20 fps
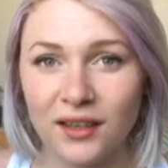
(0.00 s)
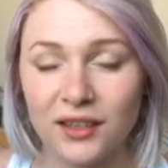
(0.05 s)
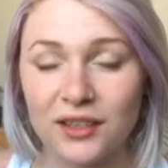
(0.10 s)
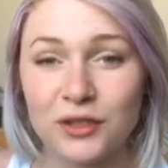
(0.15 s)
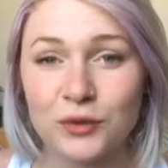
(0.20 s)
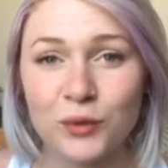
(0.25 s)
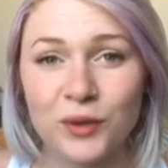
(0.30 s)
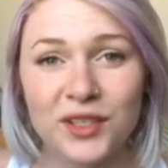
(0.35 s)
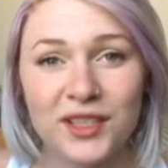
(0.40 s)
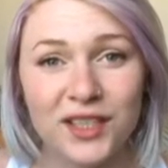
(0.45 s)
I
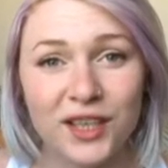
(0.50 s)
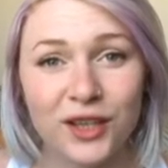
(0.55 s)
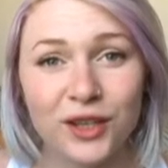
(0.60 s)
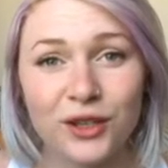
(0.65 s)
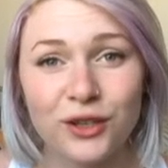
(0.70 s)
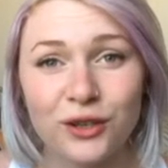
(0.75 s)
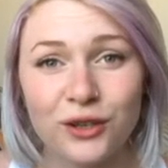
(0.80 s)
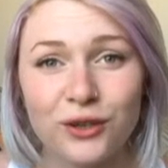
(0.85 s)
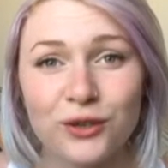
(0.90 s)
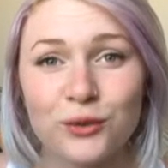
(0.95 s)
just want to say a
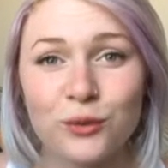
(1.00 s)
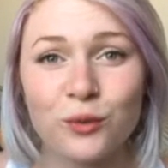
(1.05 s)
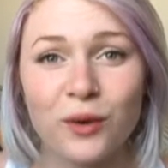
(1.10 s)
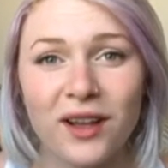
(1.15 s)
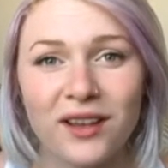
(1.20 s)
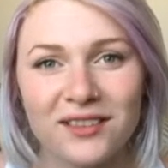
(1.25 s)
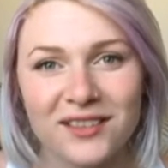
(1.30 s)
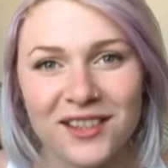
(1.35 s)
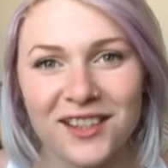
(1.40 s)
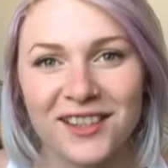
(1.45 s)
huge
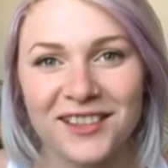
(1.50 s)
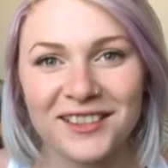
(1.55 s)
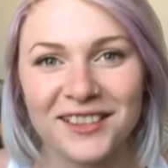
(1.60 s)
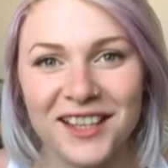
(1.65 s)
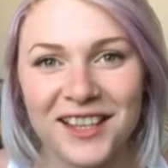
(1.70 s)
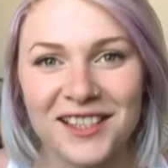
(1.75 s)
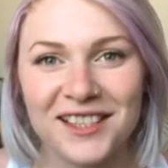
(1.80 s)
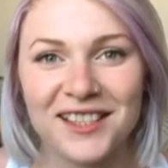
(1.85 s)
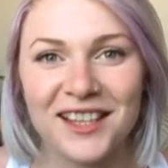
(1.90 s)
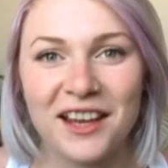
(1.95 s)
well done
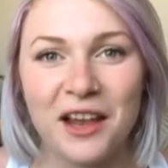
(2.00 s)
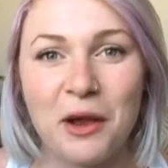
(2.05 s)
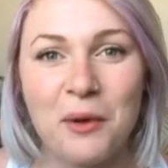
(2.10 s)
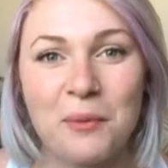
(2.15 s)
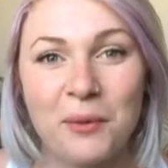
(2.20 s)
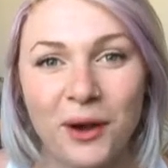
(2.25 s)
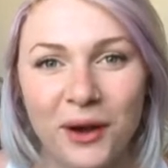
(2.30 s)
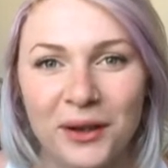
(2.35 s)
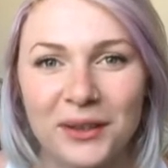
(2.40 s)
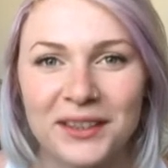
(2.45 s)
and say how
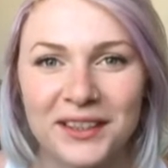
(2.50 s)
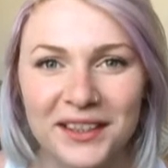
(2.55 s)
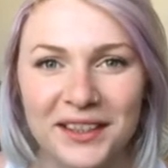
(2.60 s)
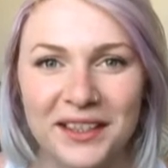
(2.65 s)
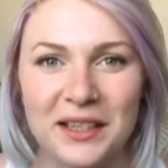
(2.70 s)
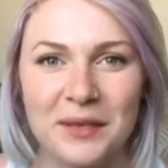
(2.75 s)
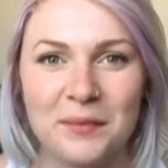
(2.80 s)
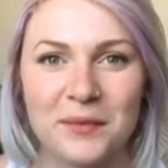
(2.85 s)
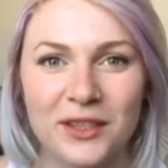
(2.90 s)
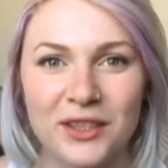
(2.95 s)
proud
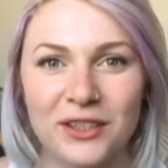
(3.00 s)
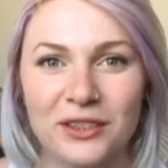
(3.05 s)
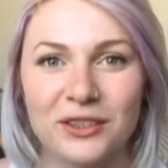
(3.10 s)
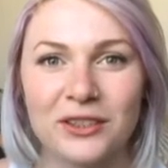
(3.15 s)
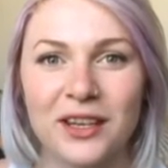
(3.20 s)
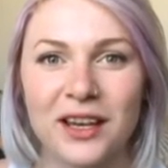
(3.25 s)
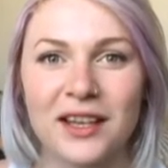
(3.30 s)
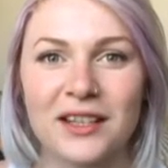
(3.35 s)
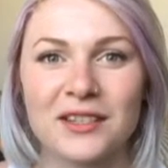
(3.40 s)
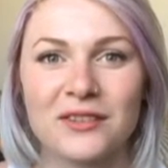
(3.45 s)
I am that you
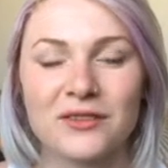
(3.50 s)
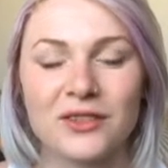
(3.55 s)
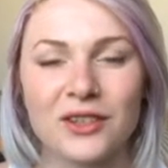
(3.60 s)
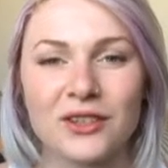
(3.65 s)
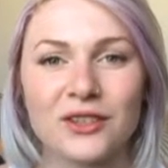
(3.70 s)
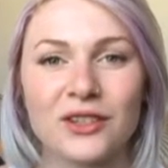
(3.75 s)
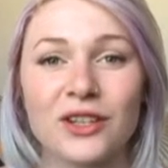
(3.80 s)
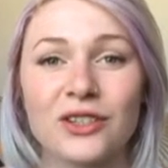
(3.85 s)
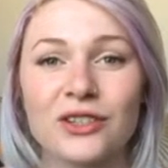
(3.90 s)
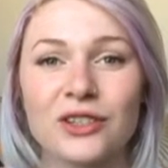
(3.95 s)
guys have done
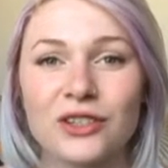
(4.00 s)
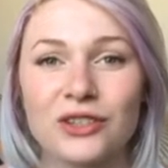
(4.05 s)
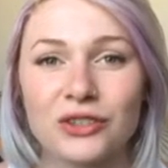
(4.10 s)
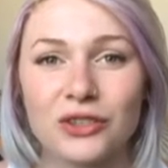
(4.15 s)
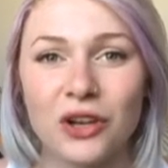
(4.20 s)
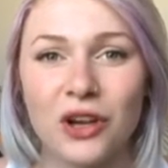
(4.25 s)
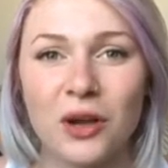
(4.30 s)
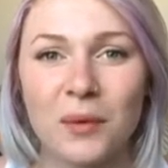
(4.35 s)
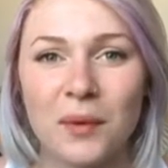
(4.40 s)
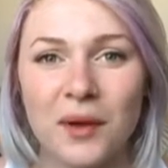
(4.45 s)
such a good
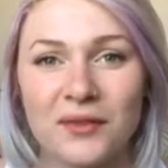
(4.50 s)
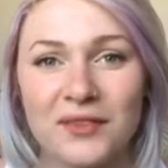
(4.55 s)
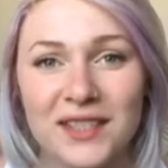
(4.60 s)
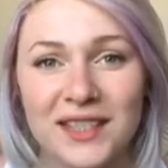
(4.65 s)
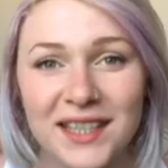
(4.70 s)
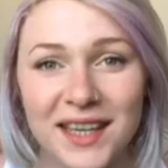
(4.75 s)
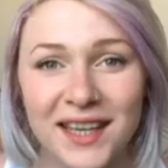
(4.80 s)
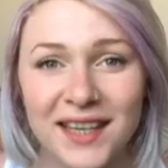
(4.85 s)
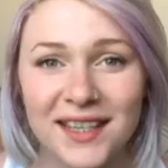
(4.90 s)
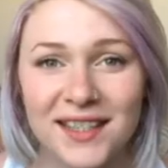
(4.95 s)
job of
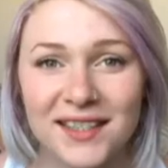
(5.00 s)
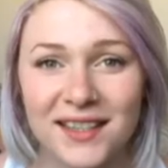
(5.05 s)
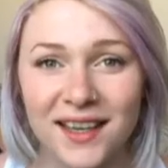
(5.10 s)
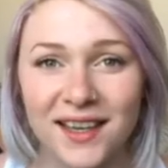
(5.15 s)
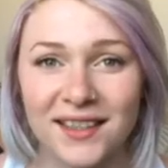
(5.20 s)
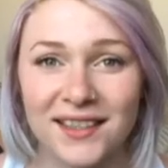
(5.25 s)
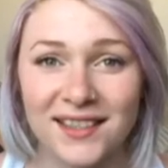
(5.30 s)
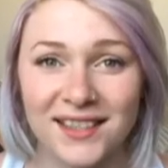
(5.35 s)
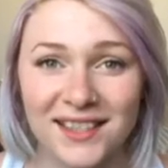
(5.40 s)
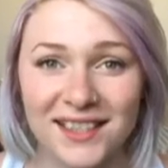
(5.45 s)
staying
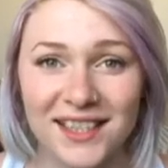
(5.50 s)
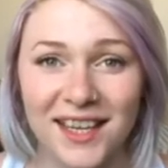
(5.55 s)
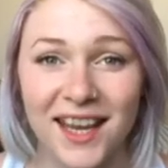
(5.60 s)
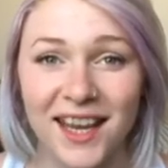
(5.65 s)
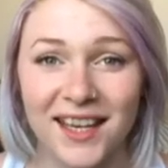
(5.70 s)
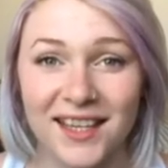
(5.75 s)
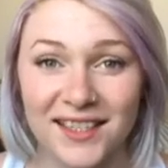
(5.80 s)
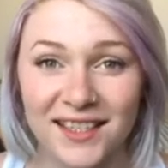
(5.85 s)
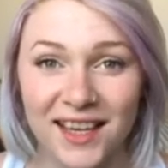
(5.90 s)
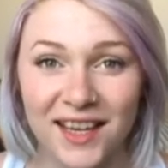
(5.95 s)
inside and
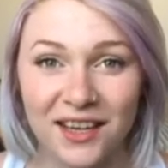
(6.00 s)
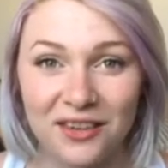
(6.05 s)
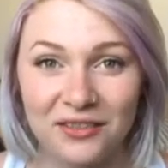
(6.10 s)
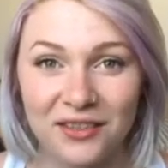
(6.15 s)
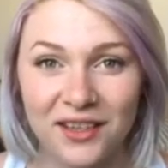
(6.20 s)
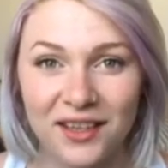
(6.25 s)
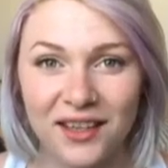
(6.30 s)
staying safe.